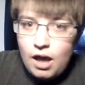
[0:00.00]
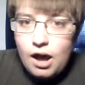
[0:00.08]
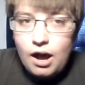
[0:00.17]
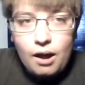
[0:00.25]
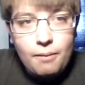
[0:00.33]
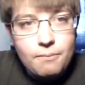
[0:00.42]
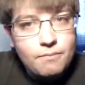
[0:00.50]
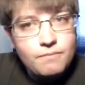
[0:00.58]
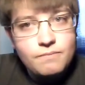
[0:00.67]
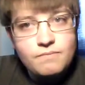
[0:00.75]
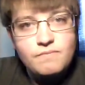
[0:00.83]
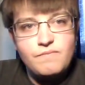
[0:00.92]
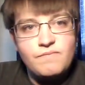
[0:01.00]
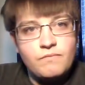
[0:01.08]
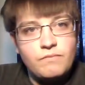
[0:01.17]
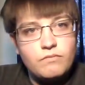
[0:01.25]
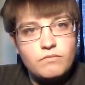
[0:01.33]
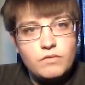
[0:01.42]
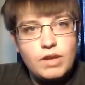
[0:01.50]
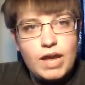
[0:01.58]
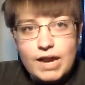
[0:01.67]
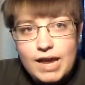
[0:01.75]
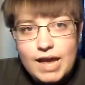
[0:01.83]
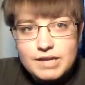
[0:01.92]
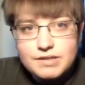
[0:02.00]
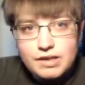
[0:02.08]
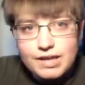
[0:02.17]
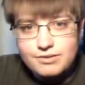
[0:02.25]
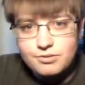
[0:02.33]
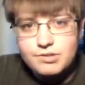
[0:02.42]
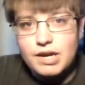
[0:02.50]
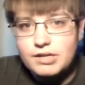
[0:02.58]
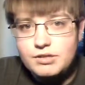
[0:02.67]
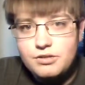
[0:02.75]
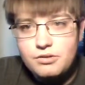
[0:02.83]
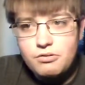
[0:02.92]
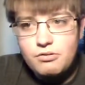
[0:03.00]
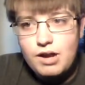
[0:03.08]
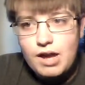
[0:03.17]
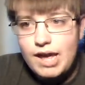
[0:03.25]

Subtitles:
Um, and it has a laser sight too.